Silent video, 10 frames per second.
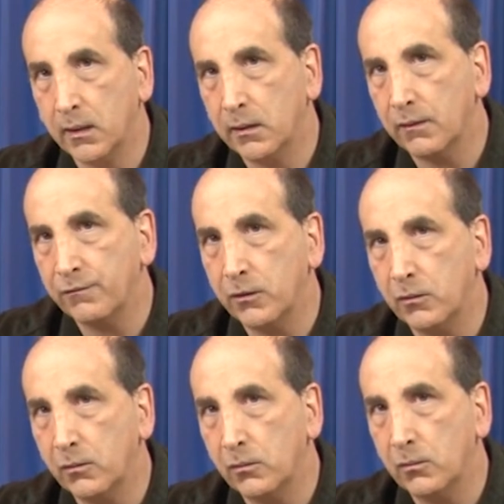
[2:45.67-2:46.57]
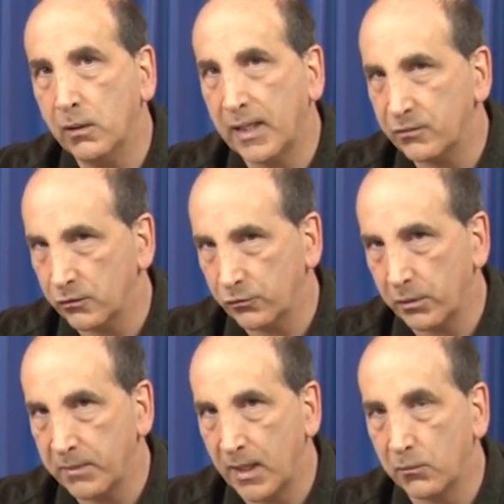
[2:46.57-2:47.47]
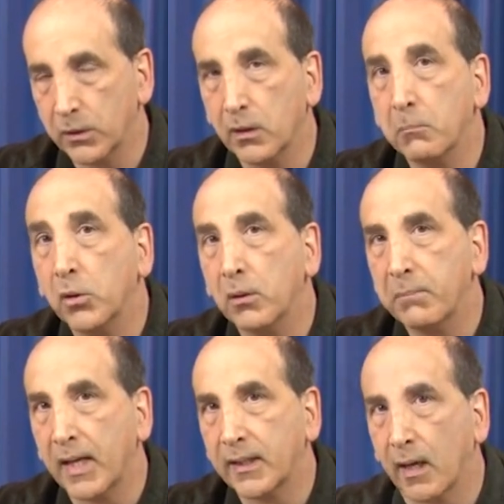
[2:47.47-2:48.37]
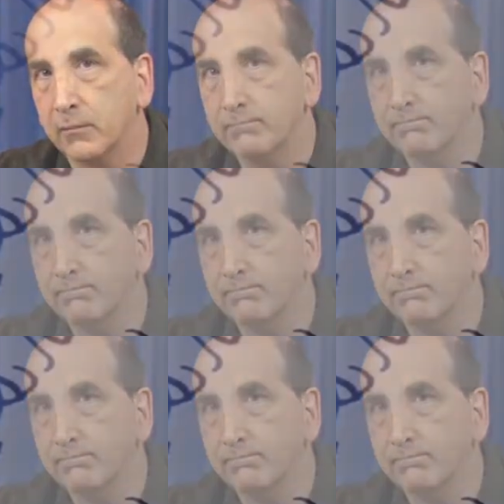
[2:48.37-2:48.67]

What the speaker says: in a few lessons from now, we're going to pull it back out.